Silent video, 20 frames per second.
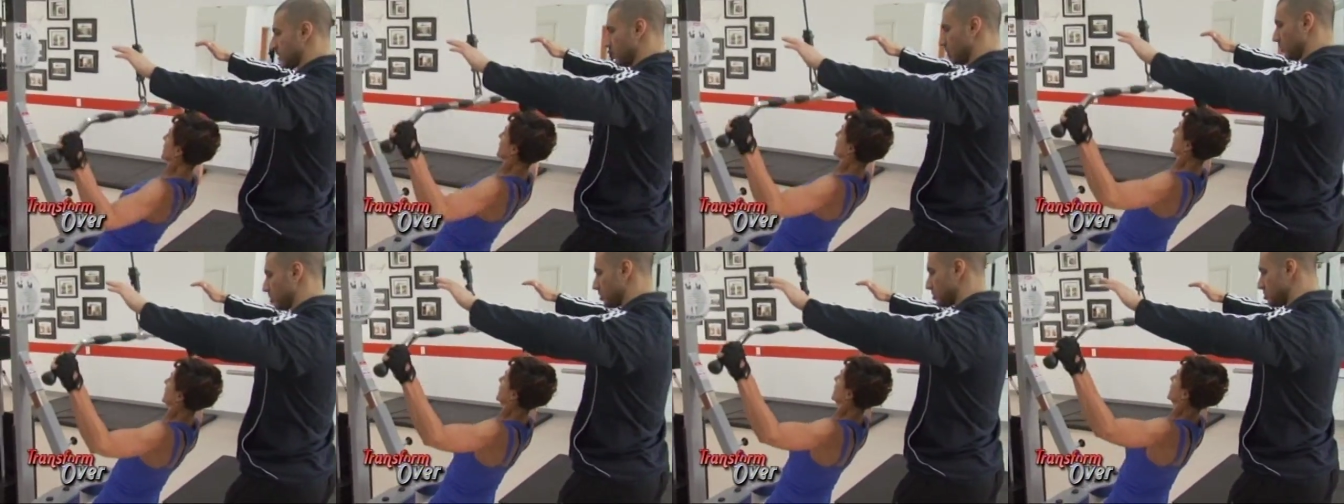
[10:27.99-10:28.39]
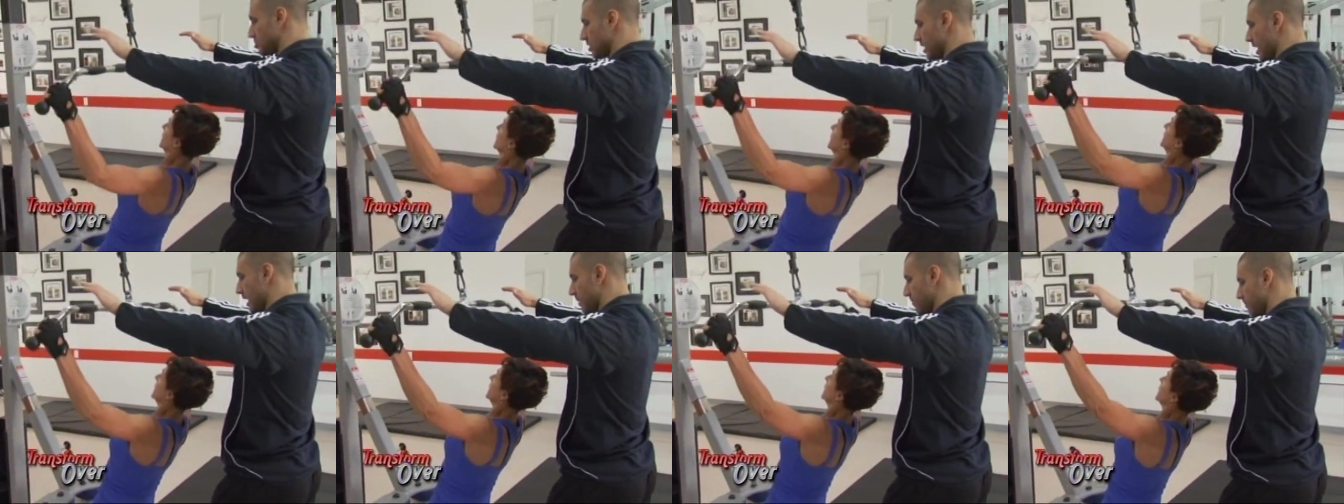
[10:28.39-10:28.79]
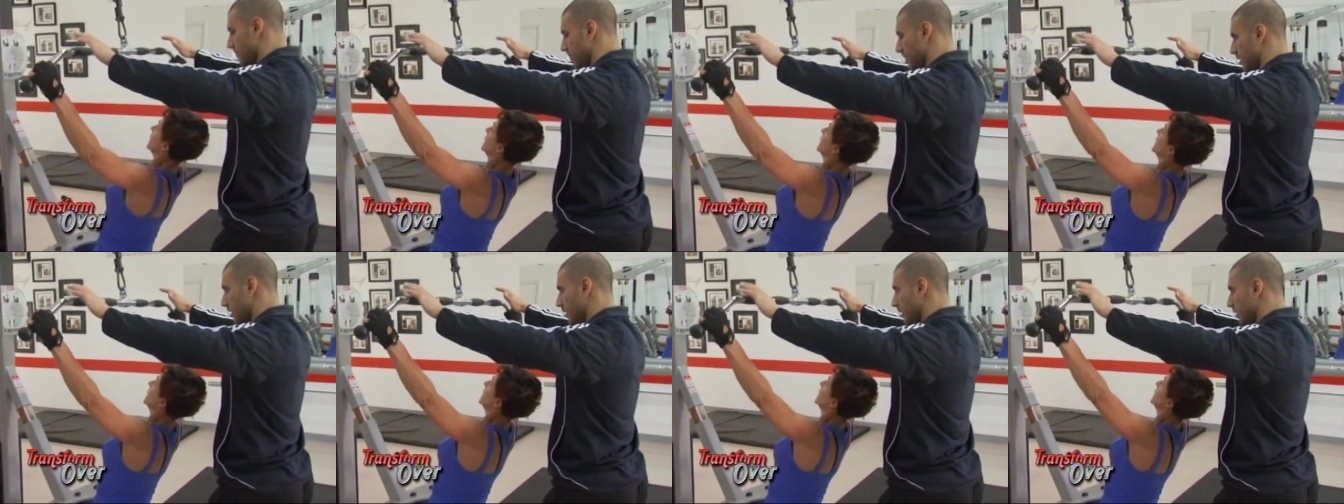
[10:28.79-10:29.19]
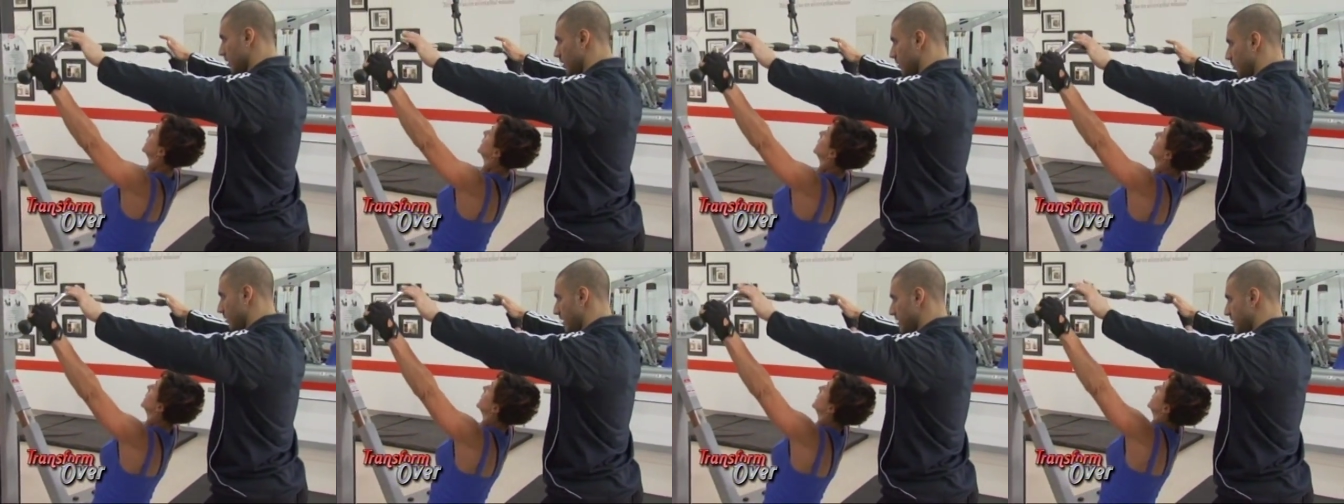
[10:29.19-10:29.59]
girl, good job.
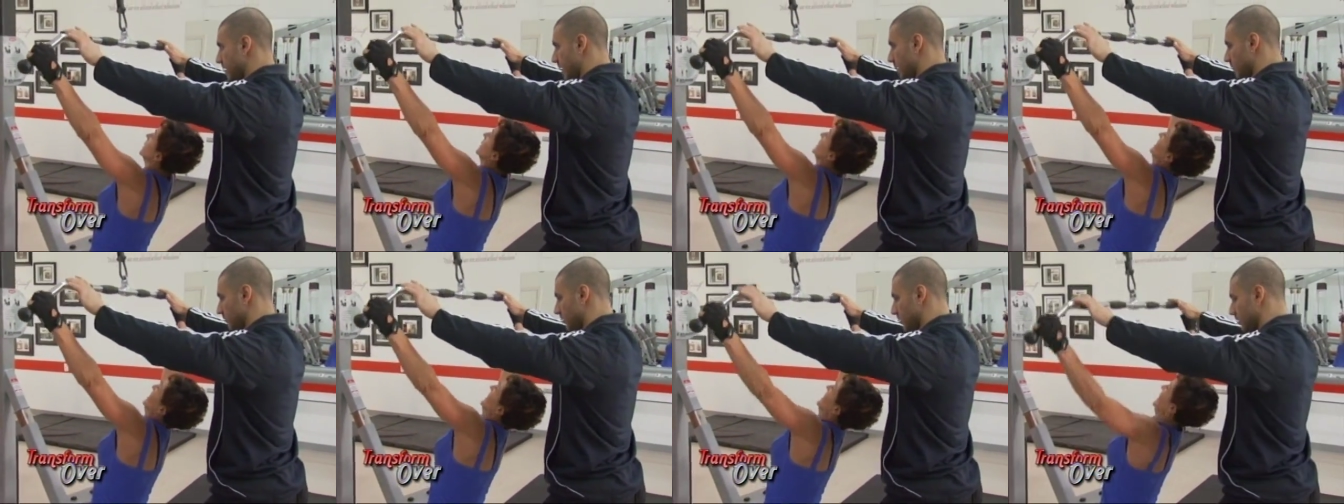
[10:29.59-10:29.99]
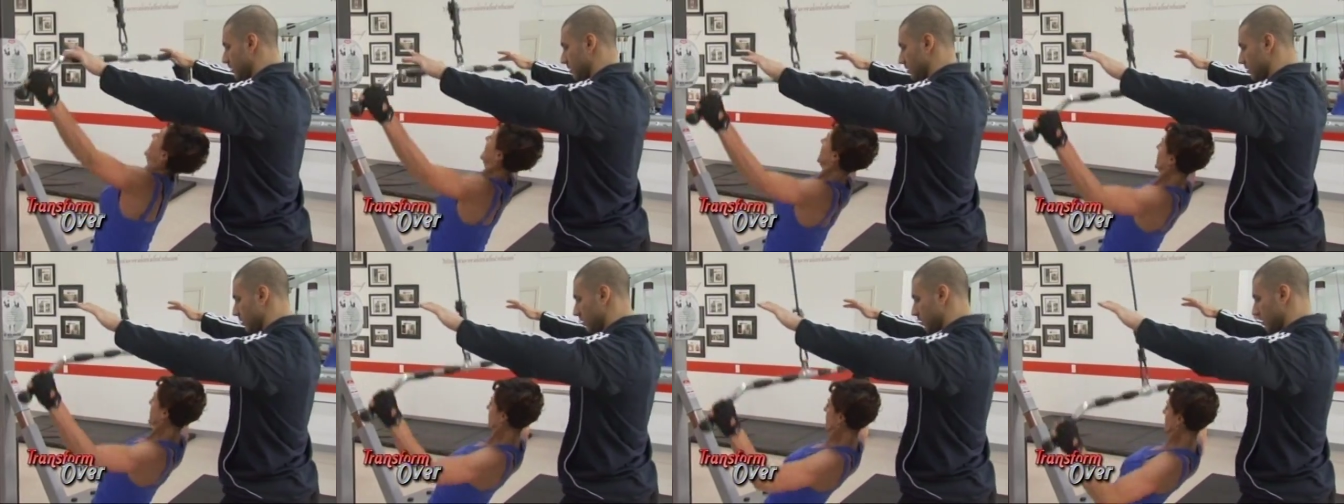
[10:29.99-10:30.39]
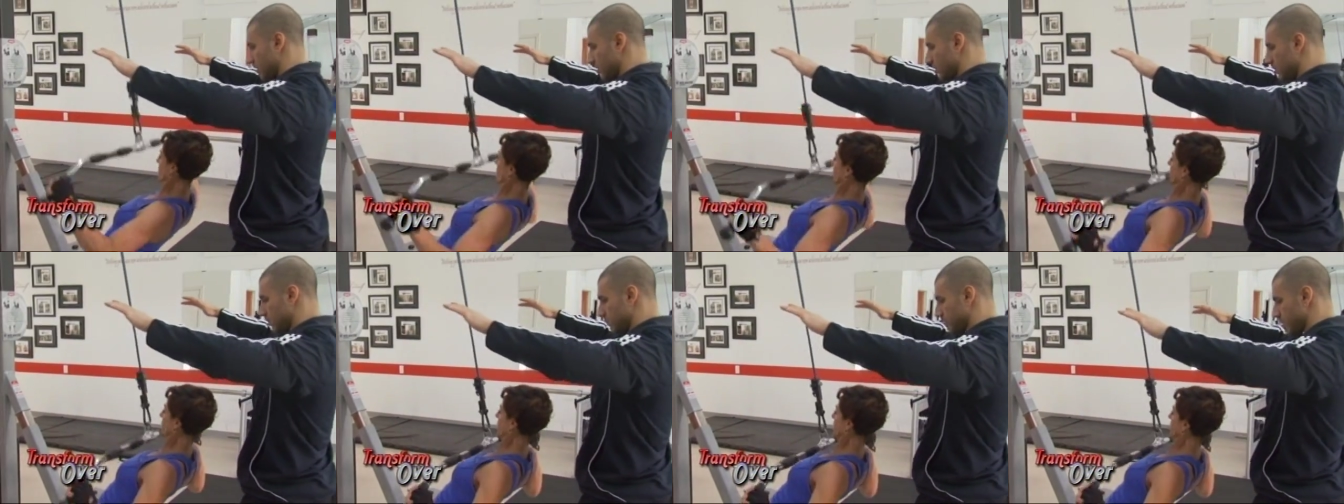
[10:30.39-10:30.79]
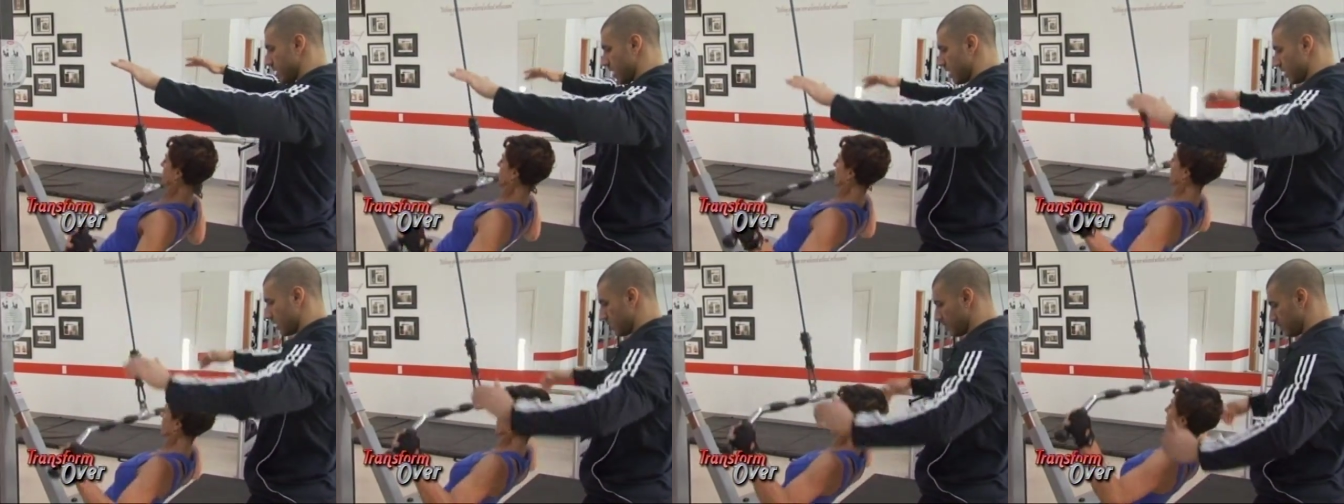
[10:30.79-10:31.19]
Right down.
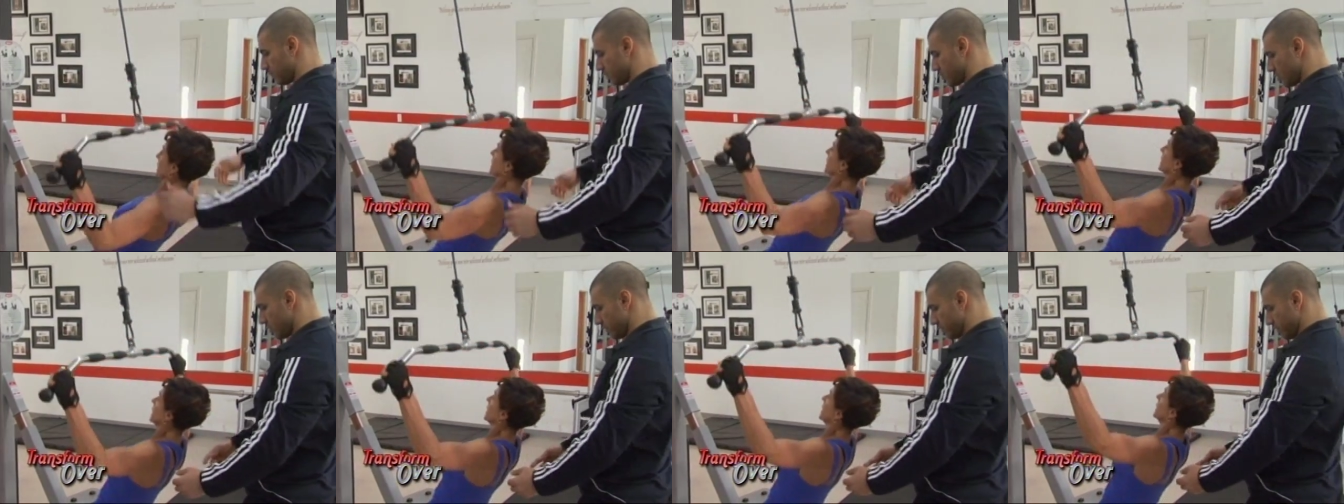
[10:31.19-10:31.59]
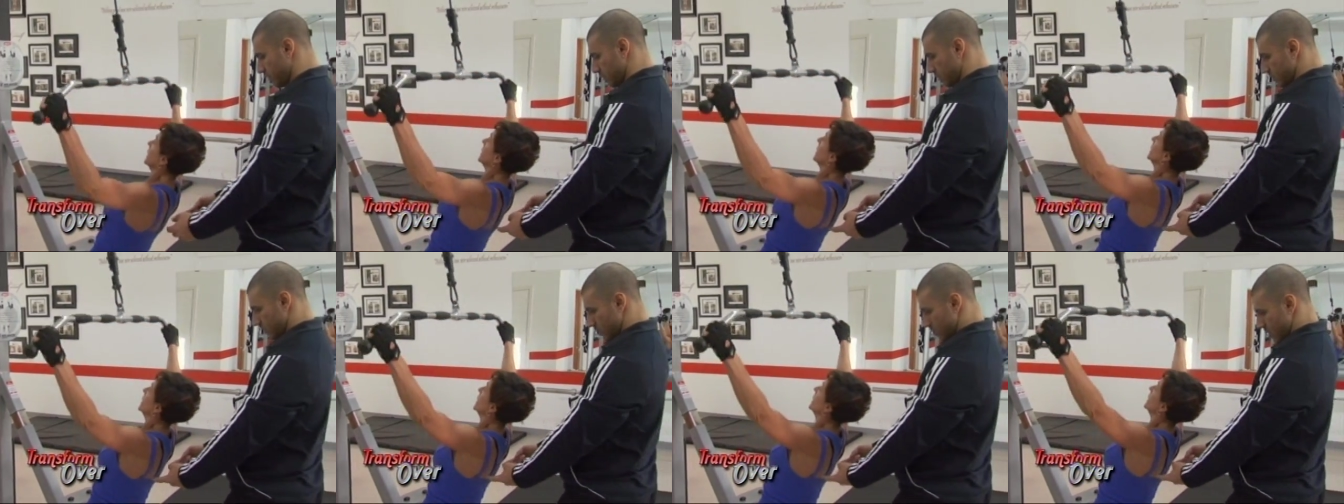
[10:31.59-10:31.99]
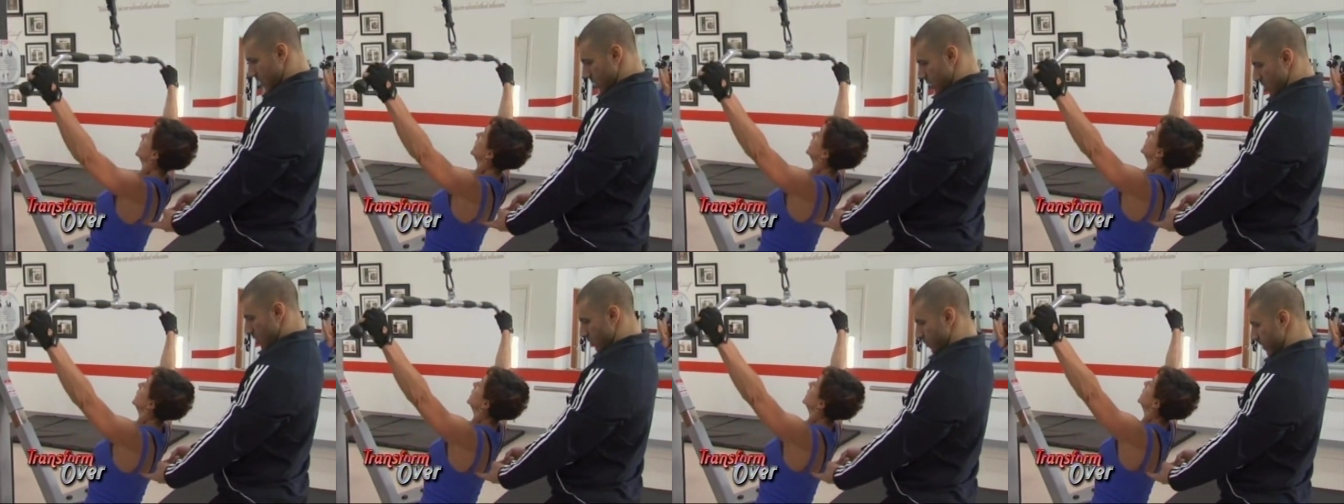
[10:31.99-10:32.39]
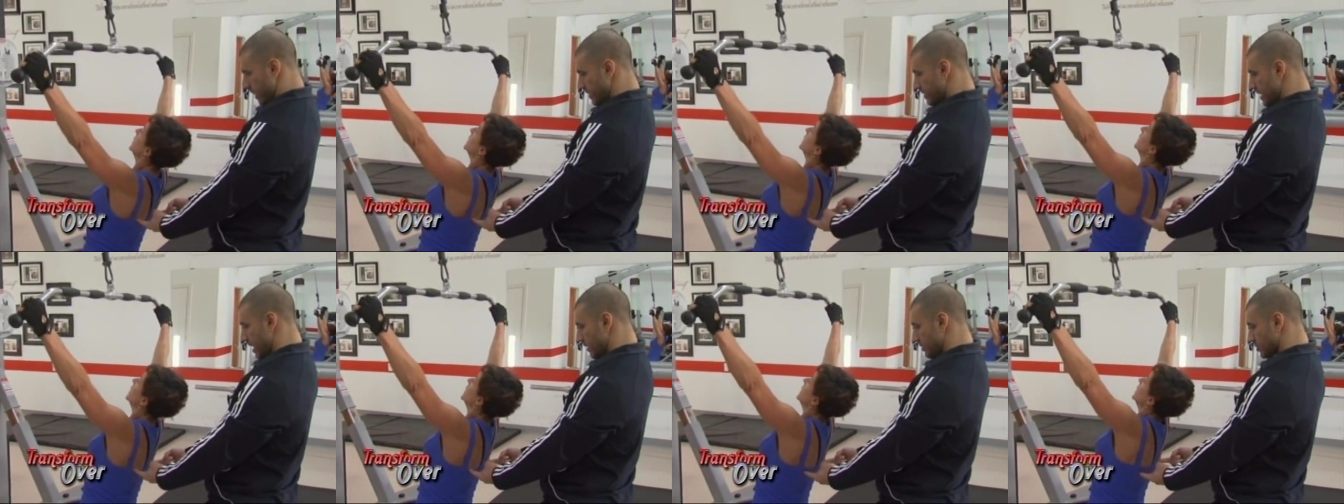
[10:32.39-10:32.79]
3, beautiful. Right
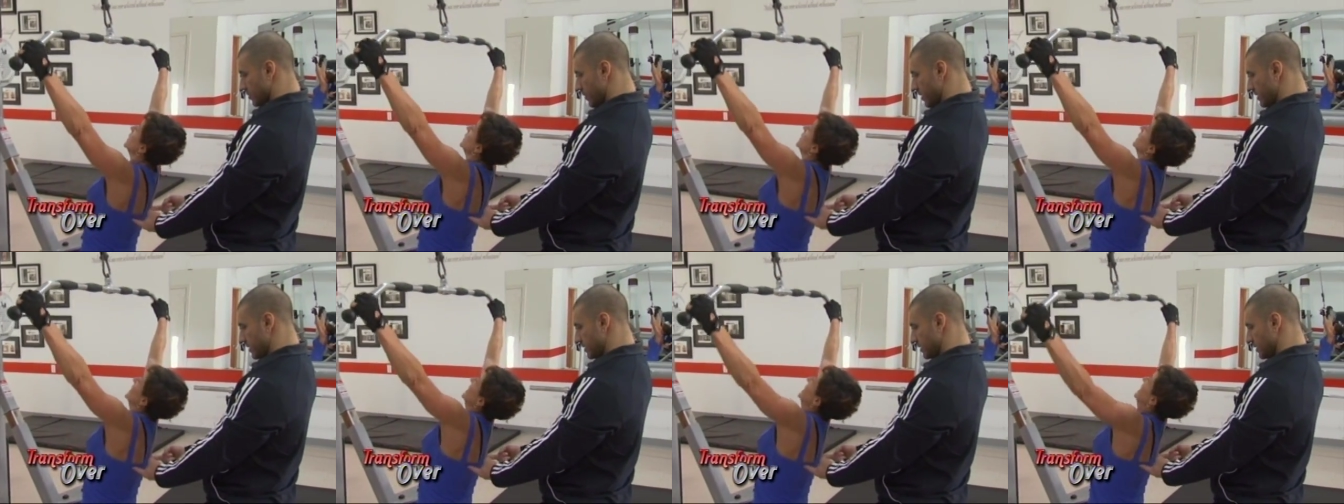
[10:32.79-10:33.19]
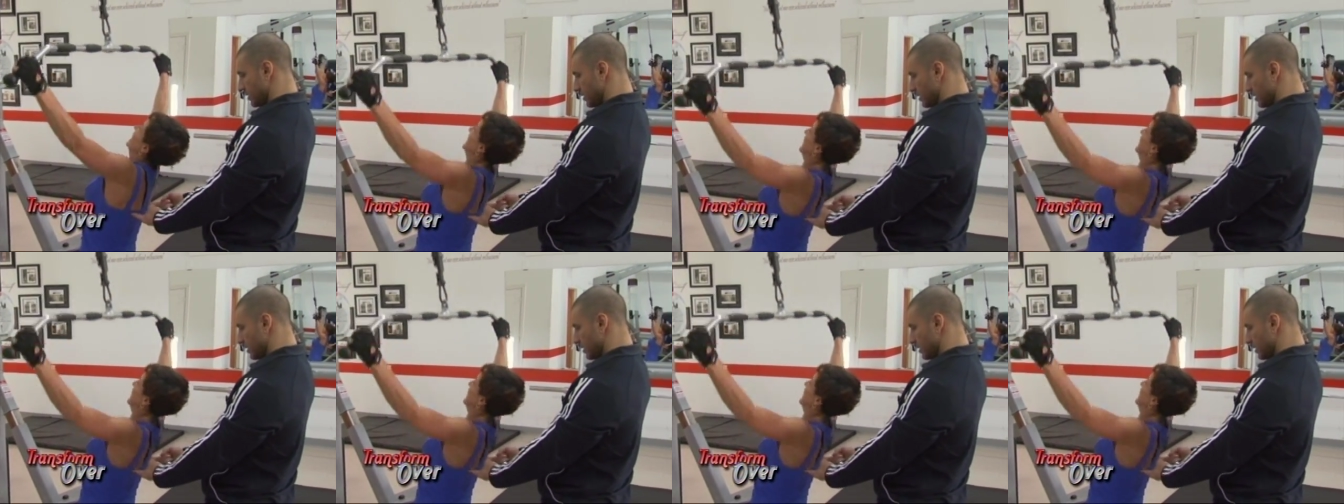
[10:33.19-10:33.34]
down, squeeze.